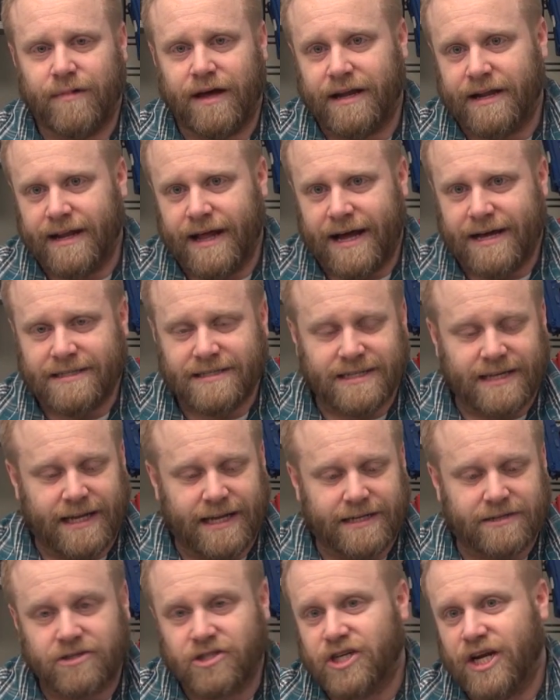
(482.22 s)
it has the
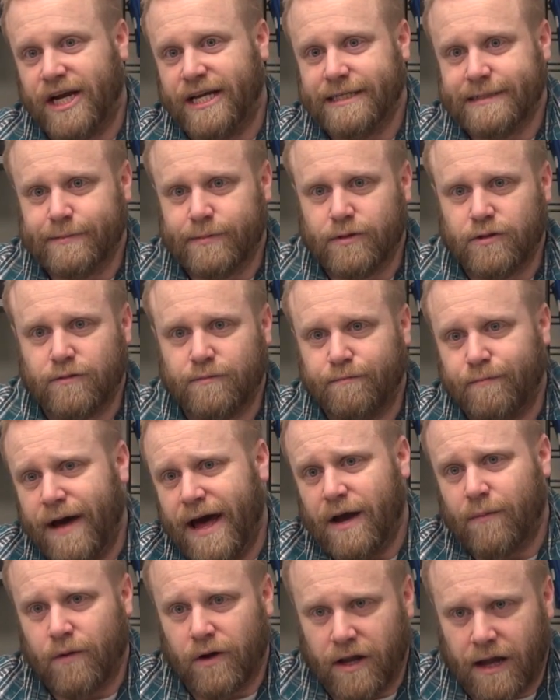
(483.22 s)
interchangeable
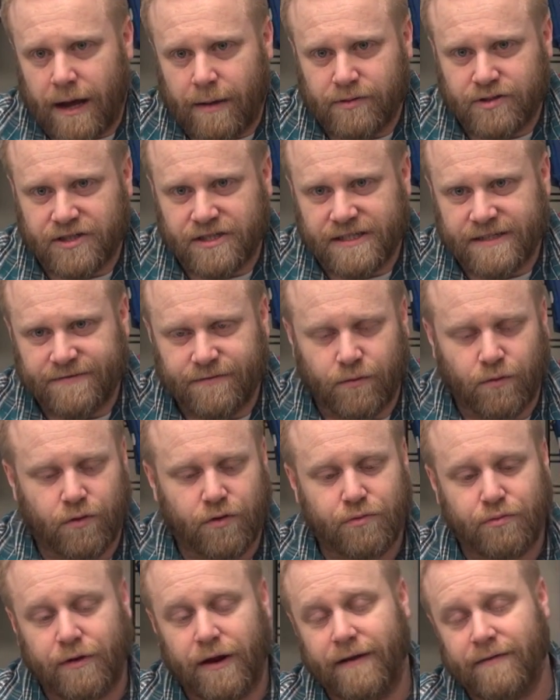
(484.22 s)
magwell options for
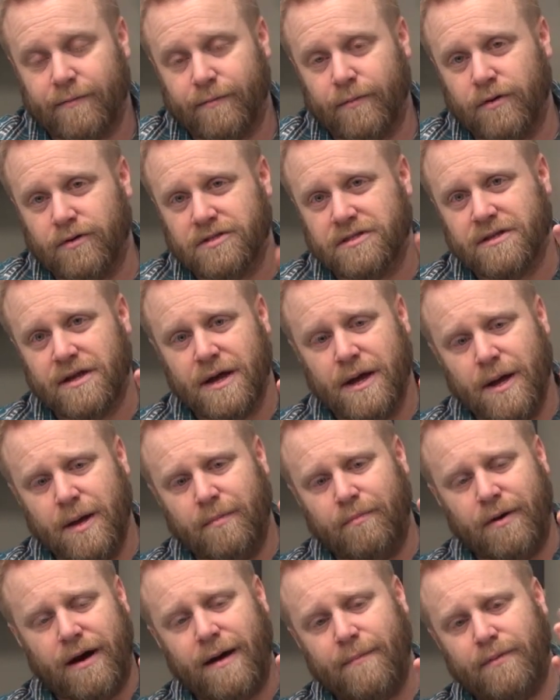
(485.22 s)
3 of the most
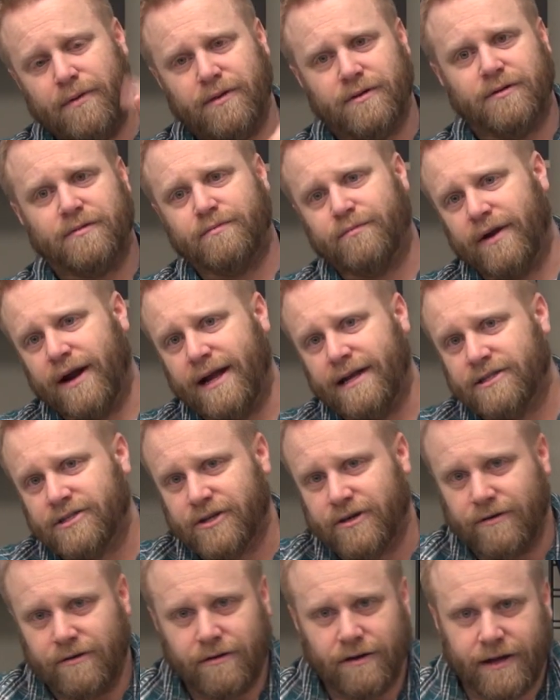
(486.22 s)
popular brands
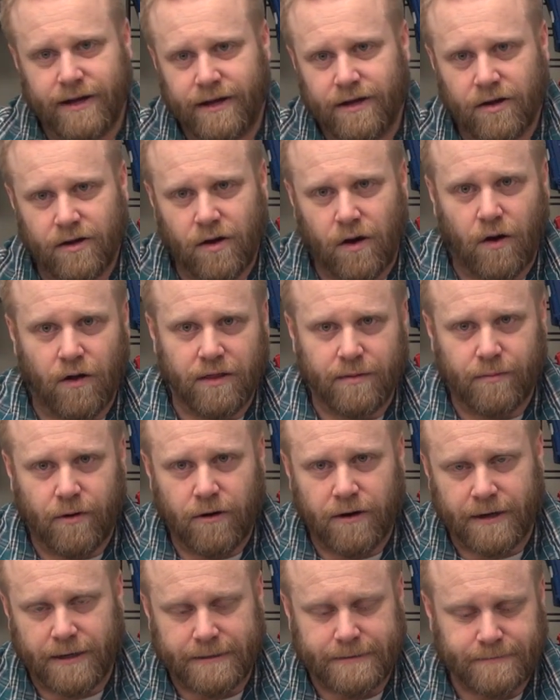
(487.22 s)
currently on the
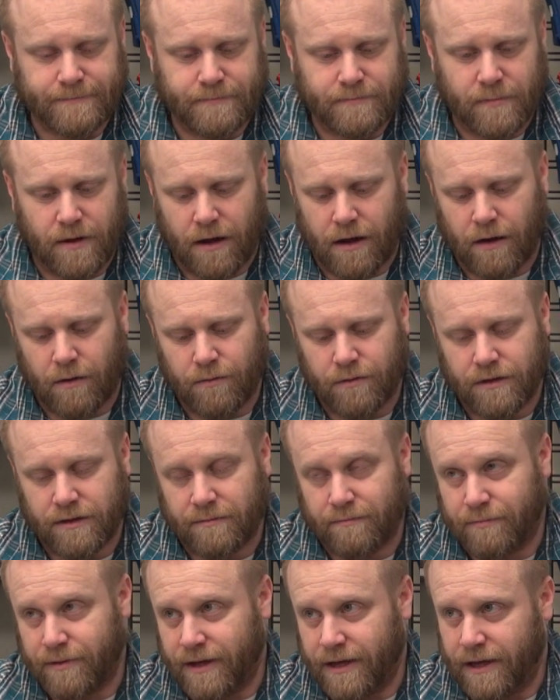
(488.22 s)
market, with
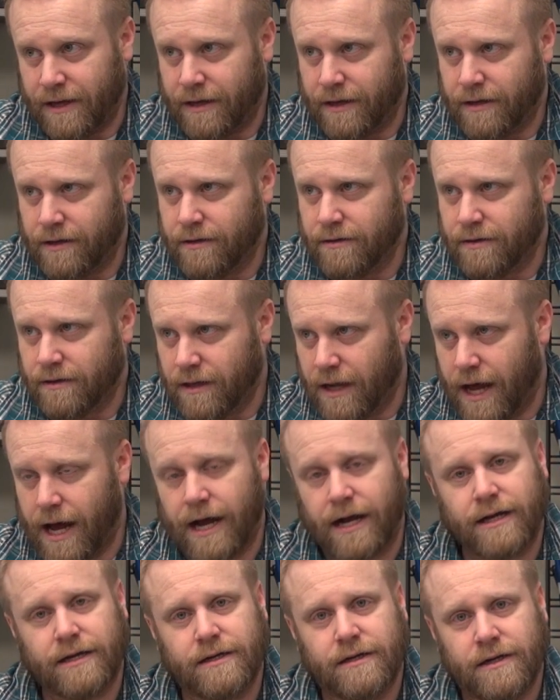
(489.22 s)
it being
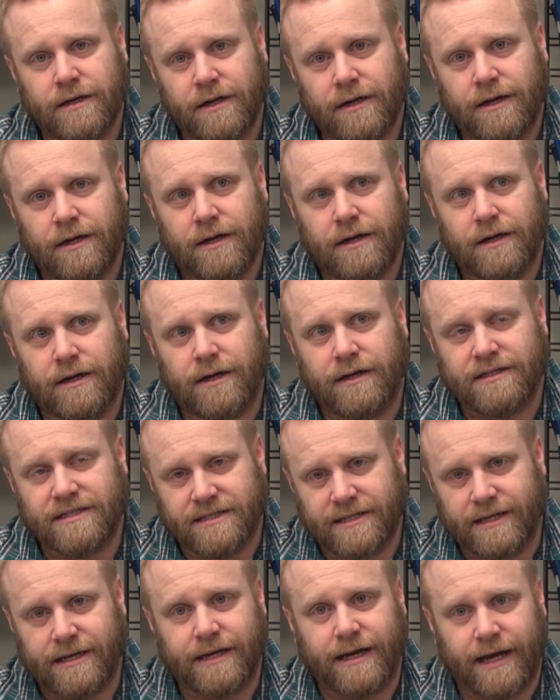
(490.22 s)
Glock,
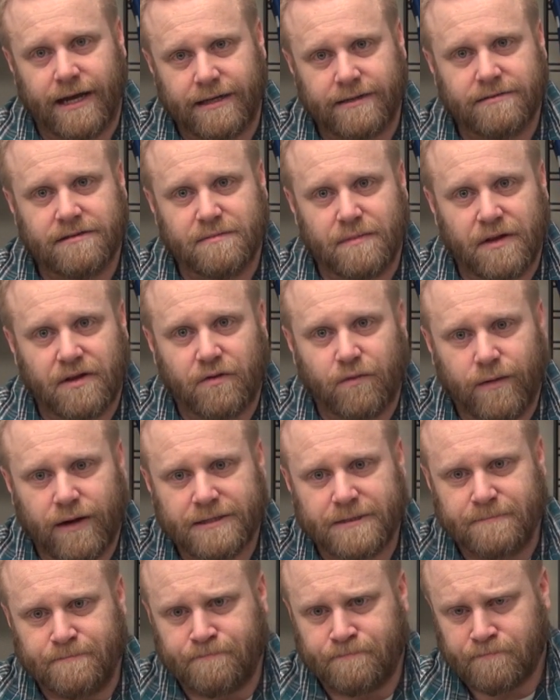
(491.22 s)
SIG, and Smith &
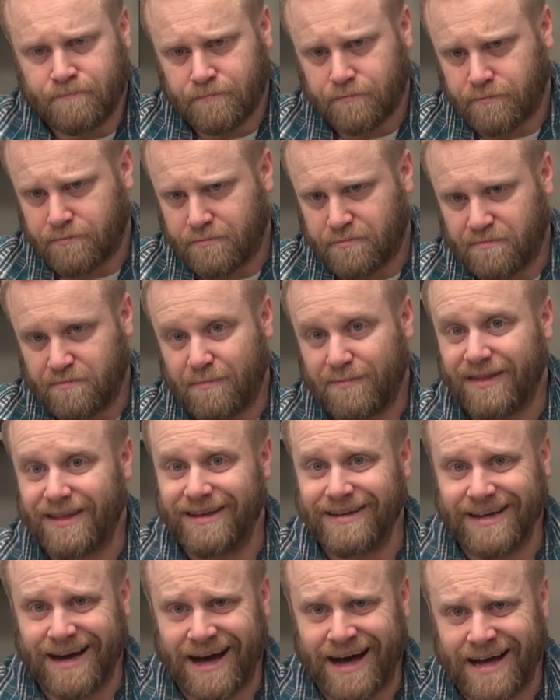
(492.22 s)
Wesson.
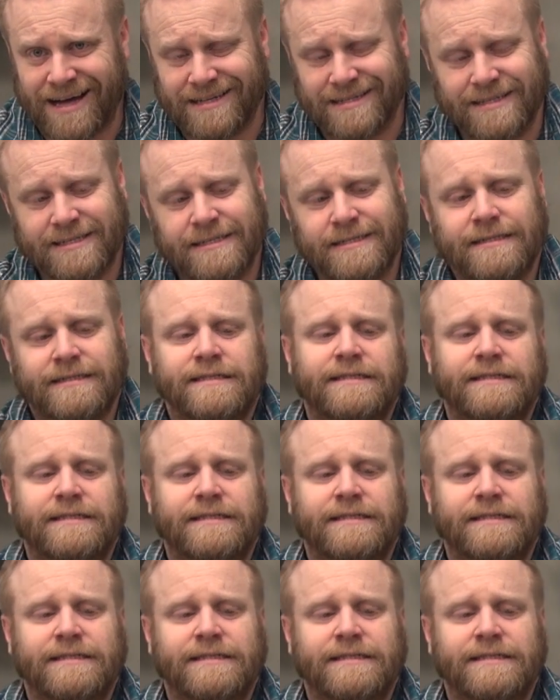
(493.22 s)
Cons.